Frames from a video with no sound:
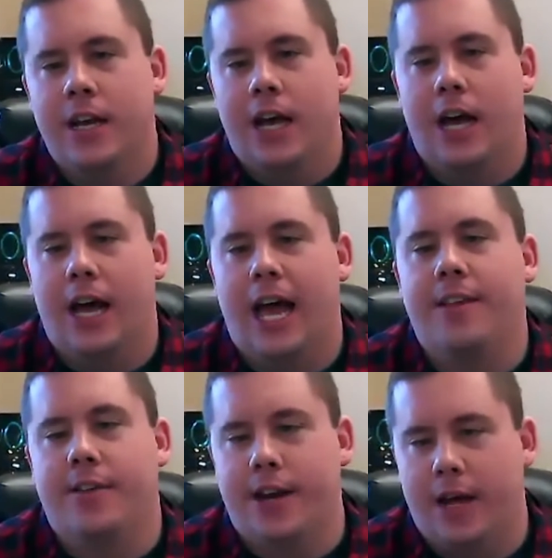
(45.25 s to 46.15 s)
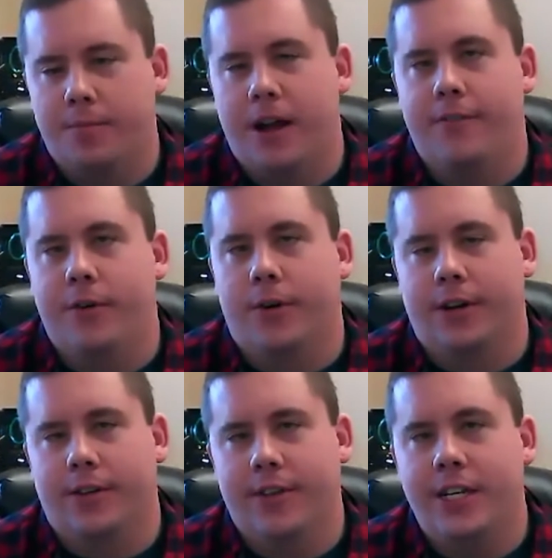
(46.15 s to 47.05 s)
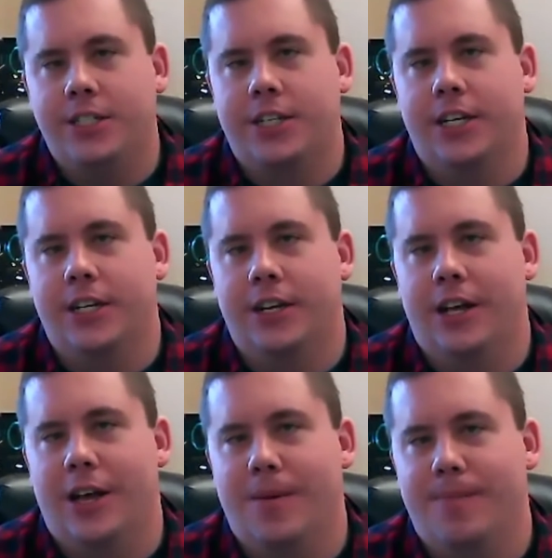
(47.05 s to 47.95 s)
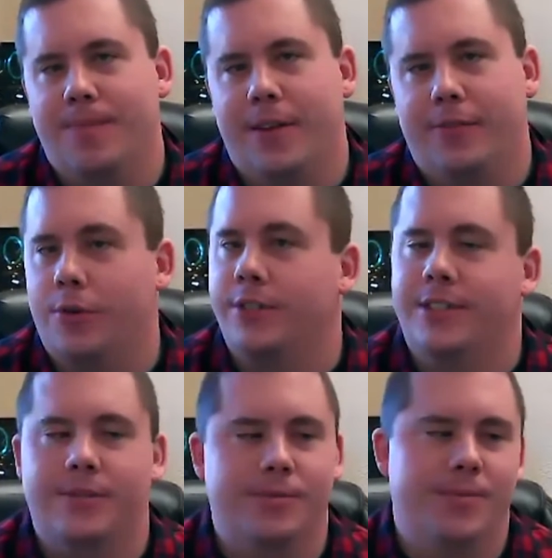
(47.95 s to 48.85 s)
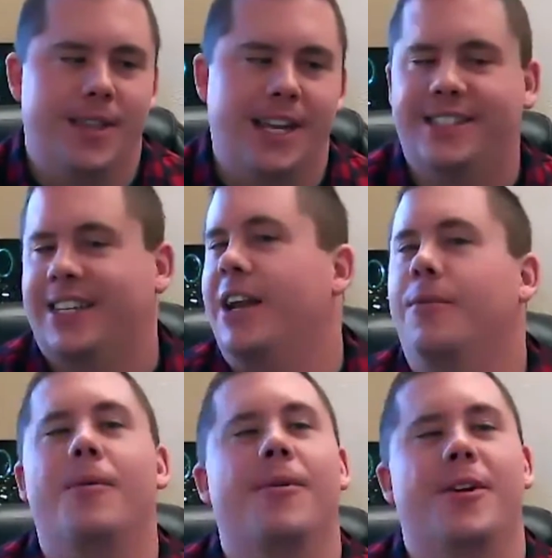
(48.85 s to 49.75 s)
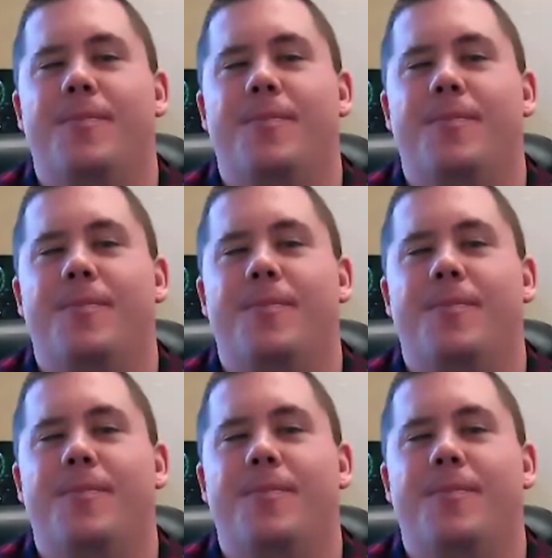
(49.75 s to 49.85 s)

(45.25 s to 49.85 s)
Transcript: Uh, as a nonprofit organization, um, of course, that's kind of what we're